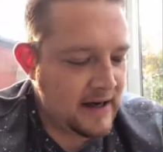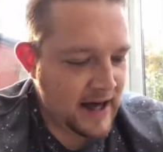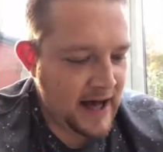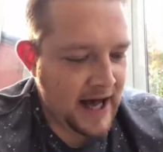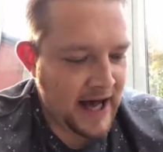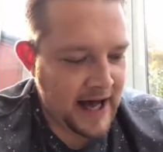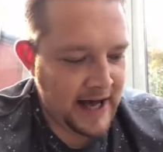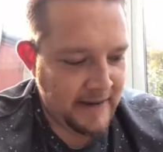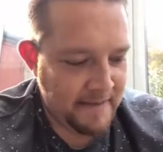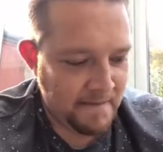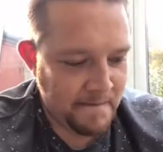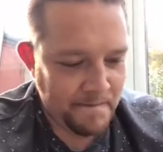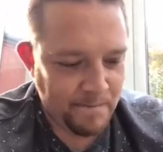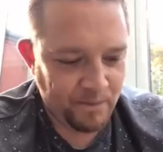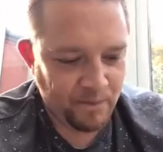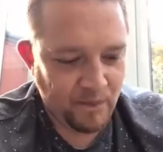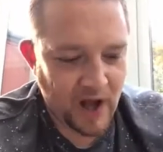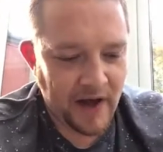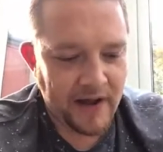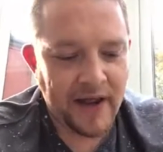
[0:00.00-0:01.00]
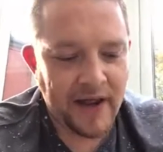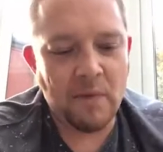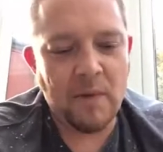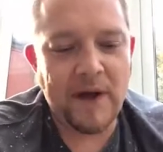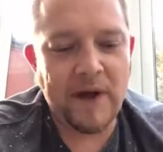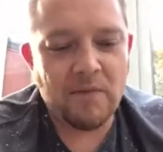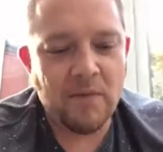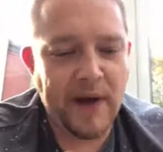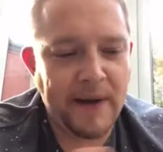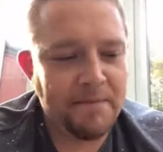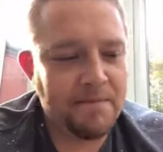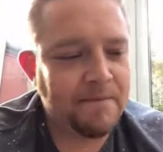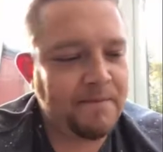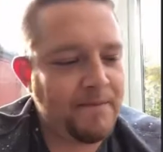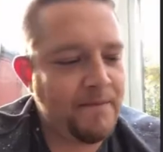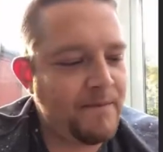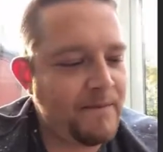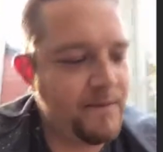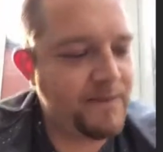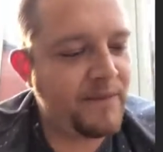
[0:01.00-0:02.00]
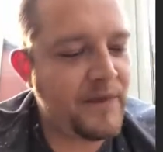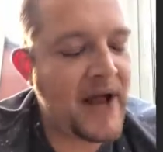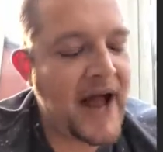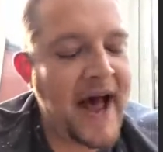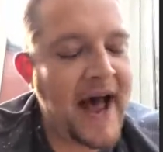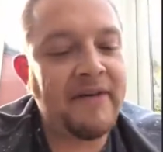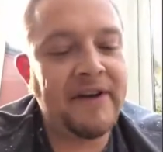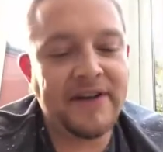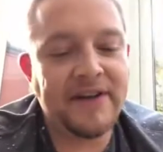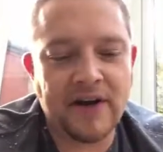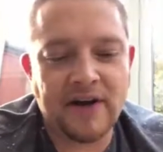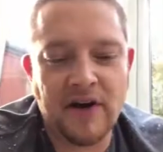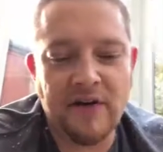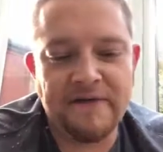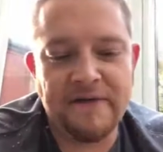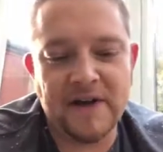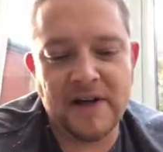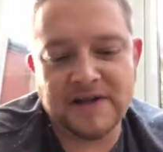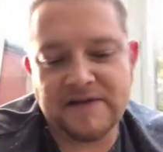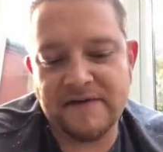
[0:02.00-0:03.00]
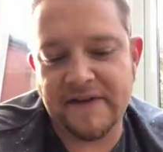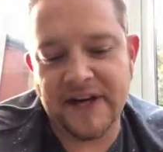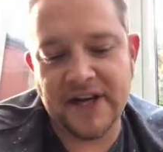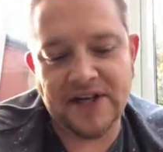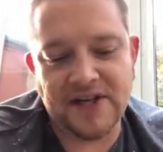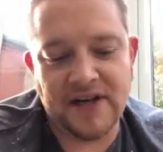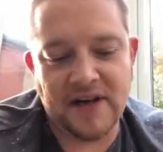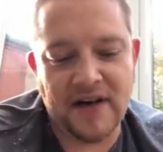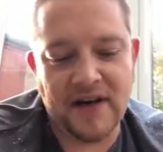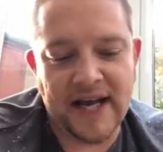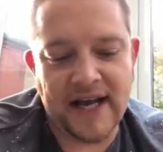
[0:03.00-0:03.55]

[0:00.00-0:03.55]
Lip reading: I think we having done our first feature